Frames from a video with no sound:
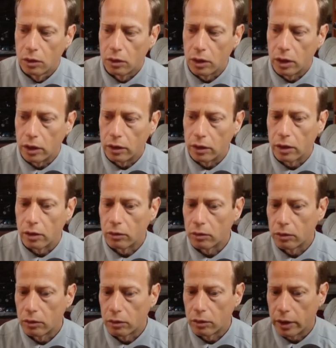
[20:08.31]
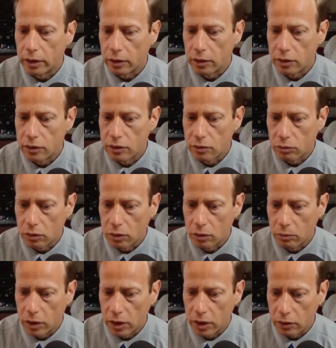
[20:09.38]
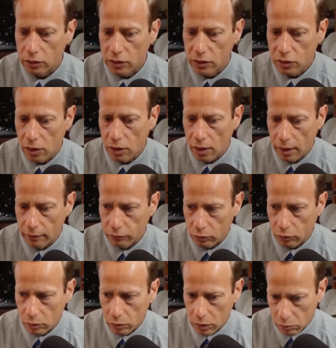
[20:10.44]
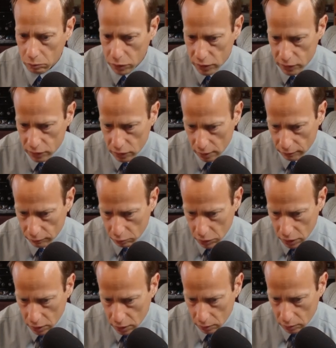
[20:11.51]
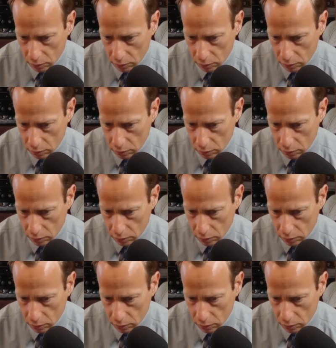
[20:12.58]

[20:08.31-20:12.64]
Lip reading: Right now, lightness, we're going to make it soft. We want it to be soft pink,